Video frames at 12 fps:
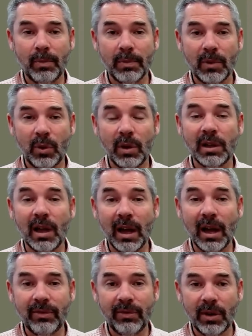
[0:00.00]

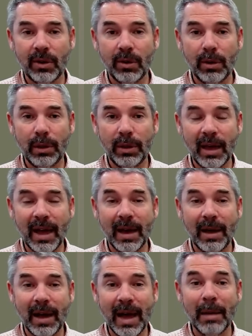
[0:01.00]
life on Earth
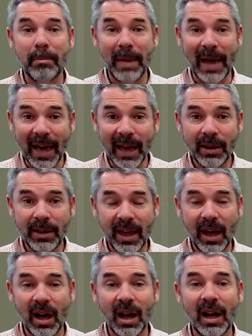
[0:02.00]
are bad. They're
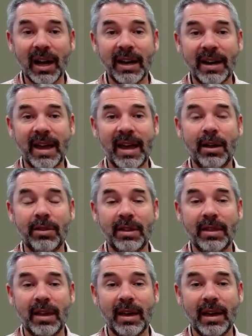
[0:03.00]
higher now than
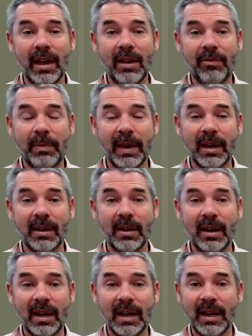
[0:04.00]
they have been
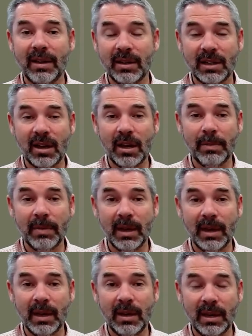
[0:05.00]
at any other time
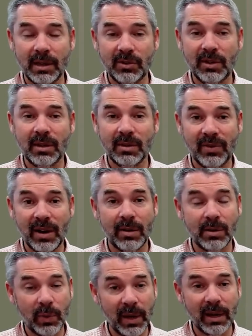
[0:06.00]
in history, as far as
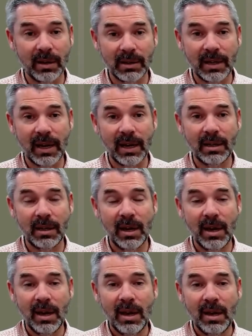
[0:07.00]
we understand.
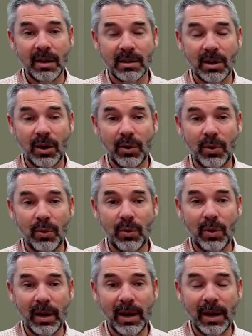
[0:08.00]
So
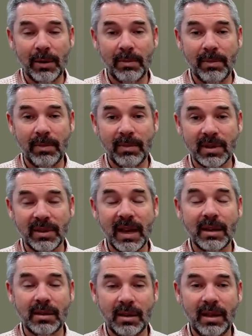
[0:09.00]

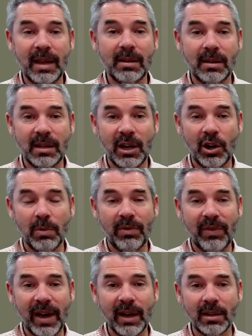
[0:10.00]
that's a terrible
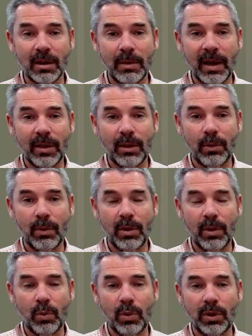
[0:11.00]
fact about
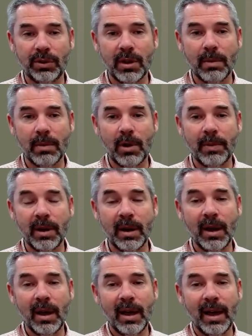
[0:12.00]
the world at the moment.
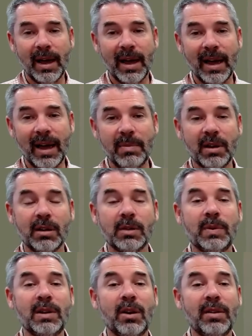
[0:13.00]
And because
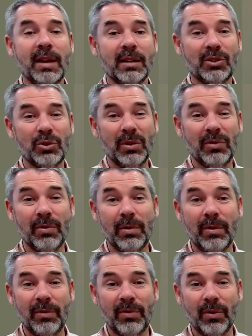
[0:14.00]
we know that's true
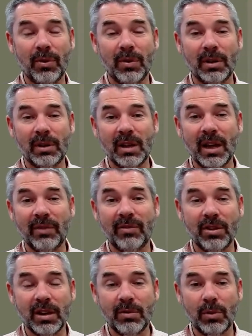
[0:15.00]
for life in
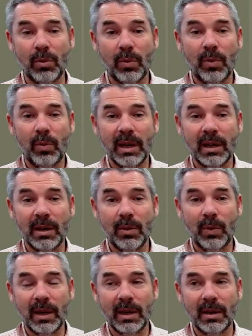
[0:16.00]
general,
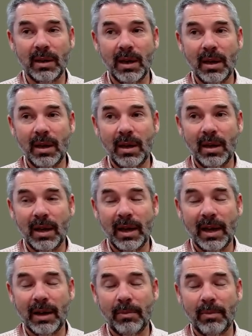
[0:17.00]
we
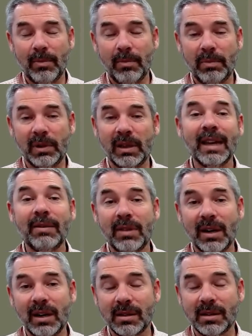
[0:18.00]
believe that
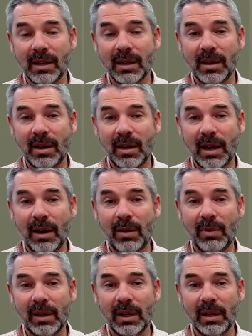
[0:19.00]
insects are
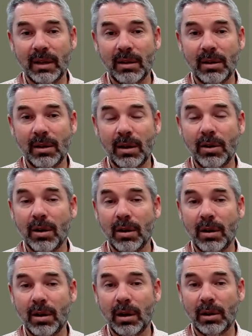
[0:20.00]
really not
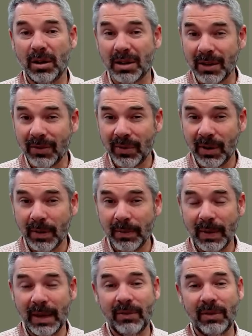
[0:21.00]
a lot different,
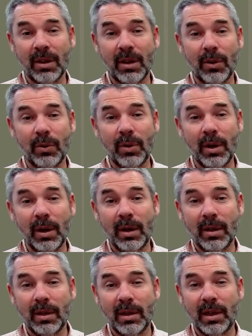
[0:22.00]
even though
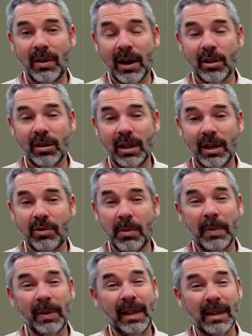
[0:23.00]
they're actually
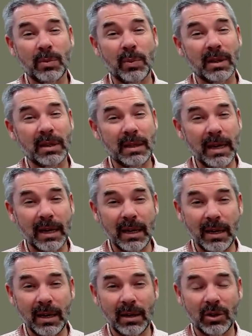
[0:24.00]
probably less well
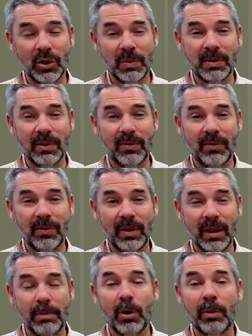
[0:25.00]
studied in terms of
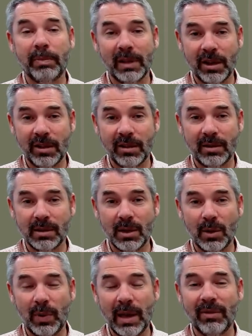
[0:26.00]
their populations. So
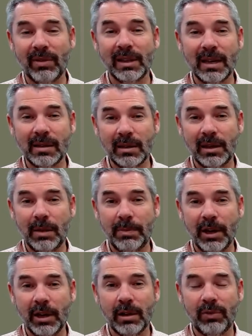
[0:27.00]
we have a less clear
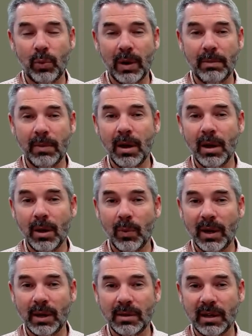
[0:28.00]
picture for
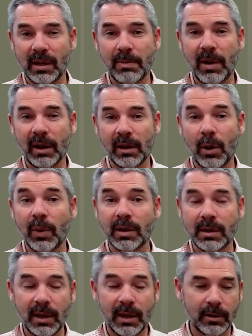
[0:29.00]
when insects might go
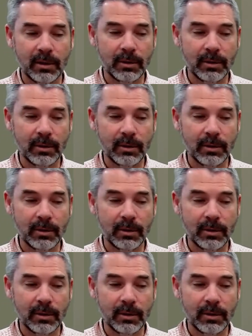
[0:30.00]
extinct.